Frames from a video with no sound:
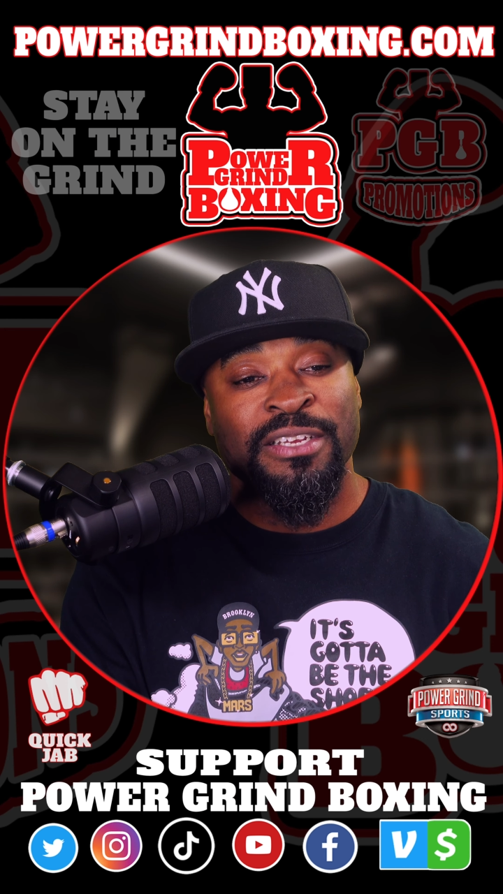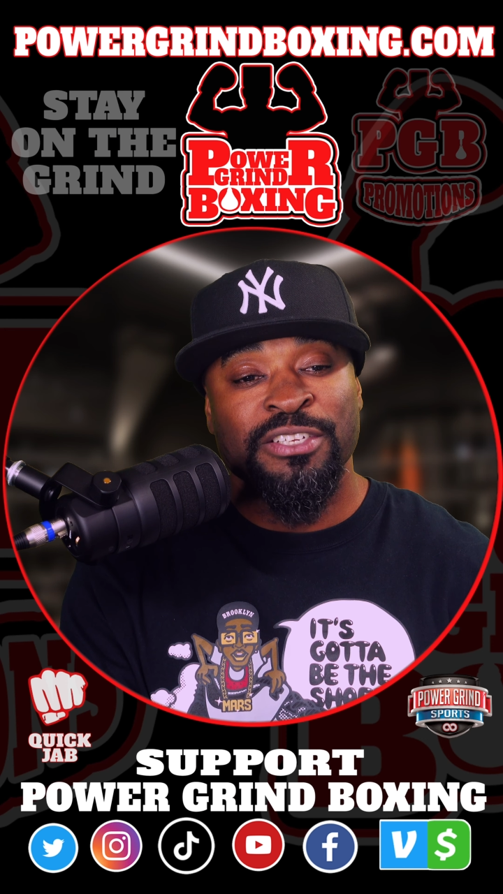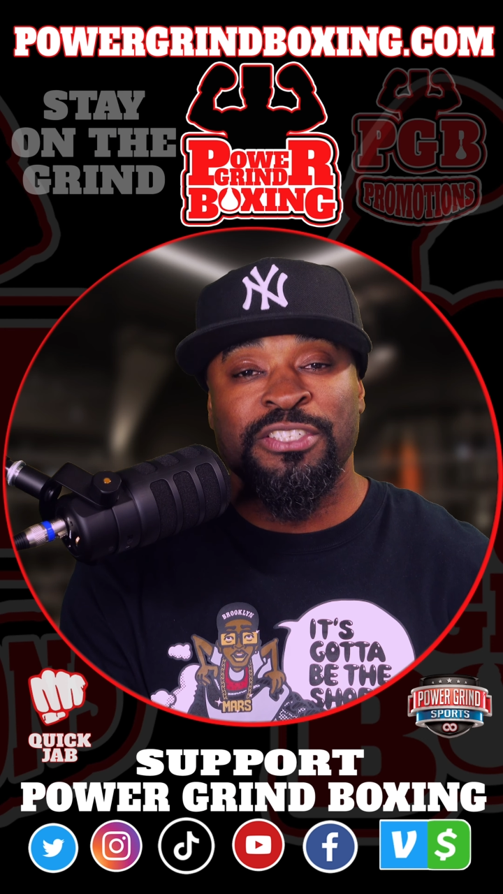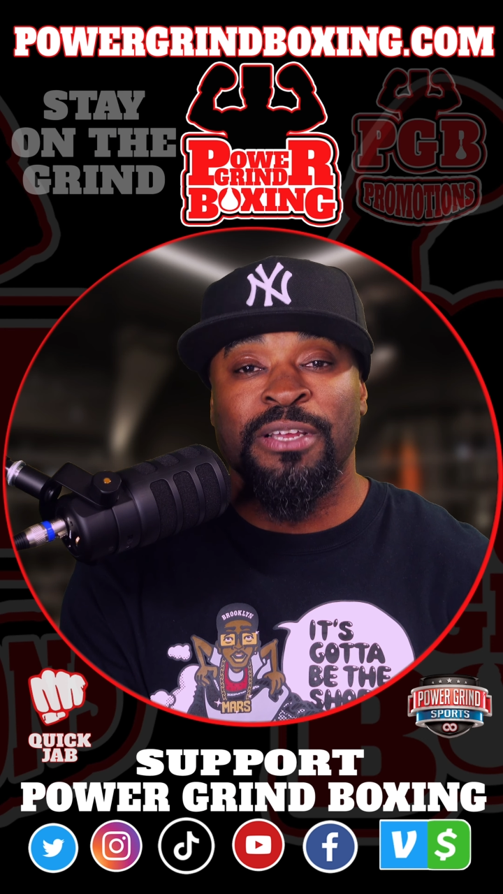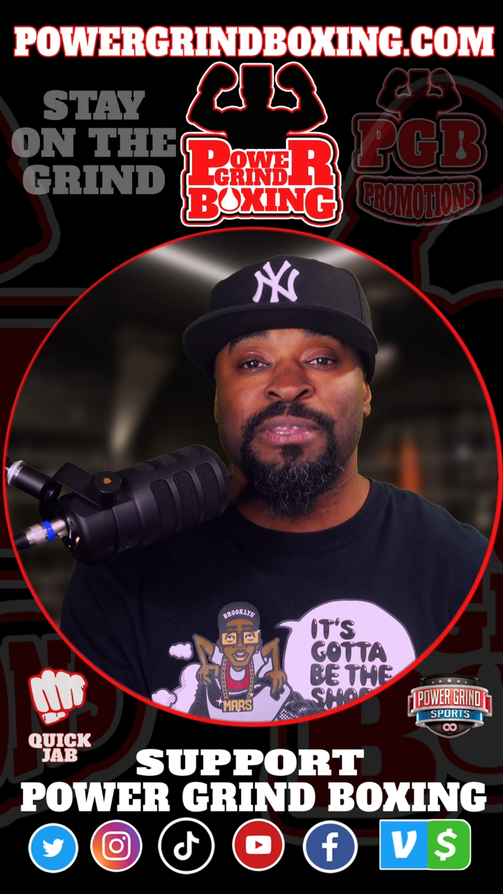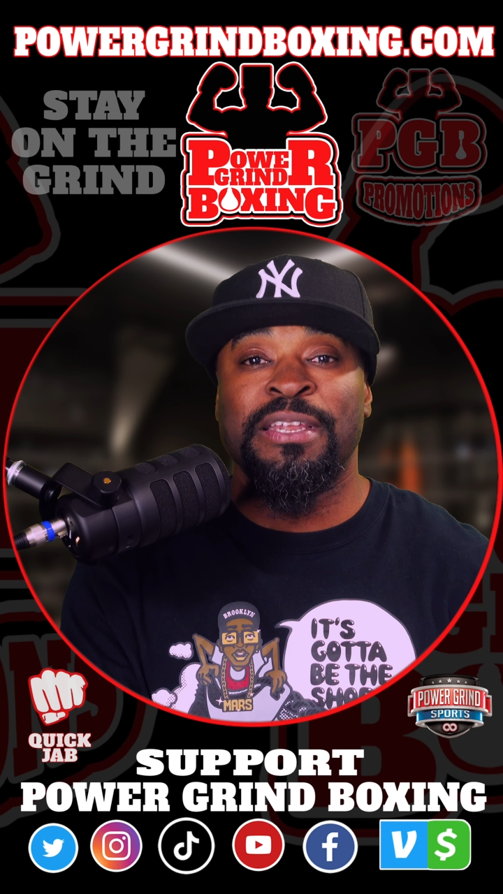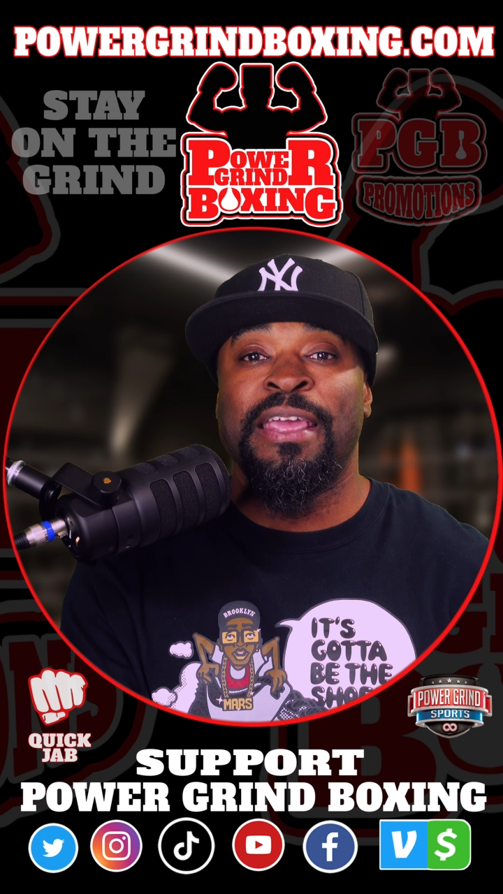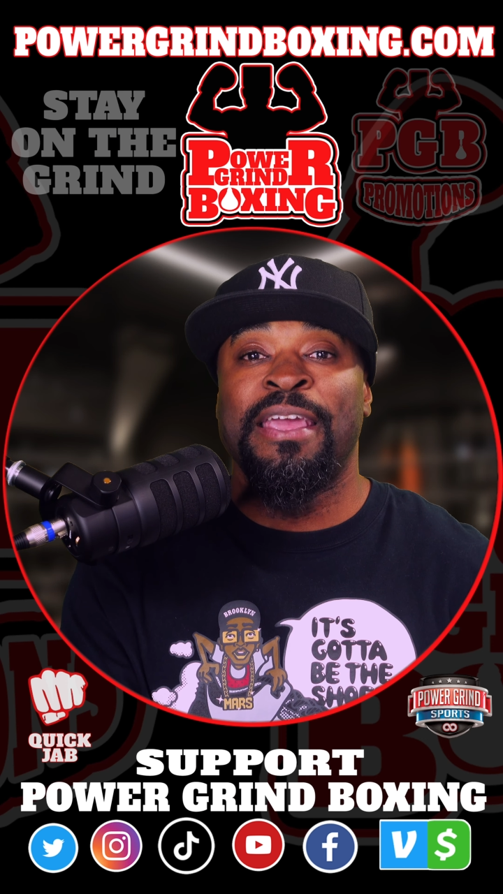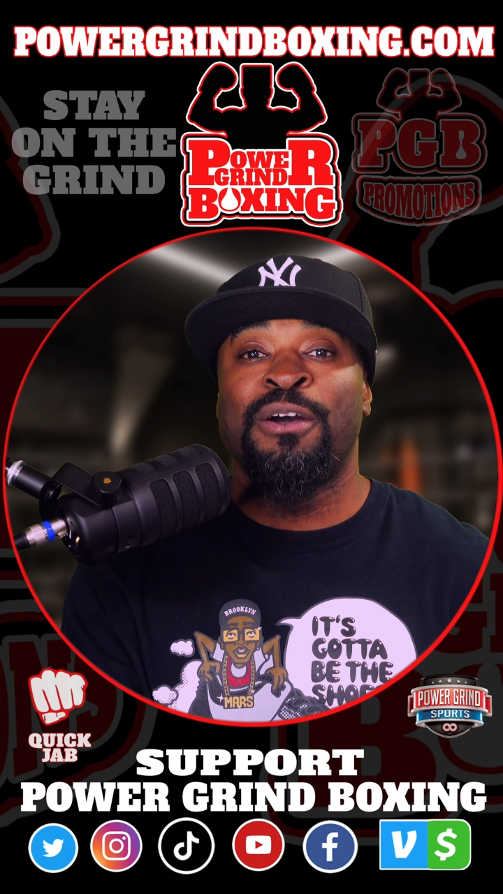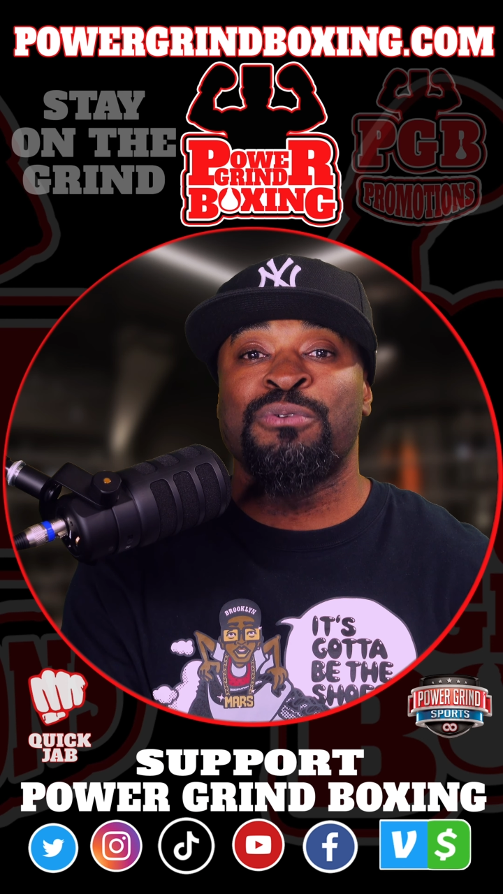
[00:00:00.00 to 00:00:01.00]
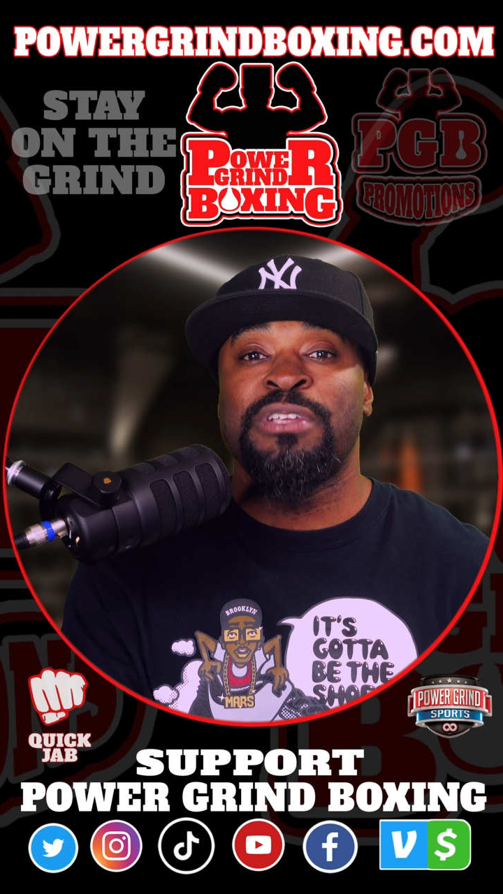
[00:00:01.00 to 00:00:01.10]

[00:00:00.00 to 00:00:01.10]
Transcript: something else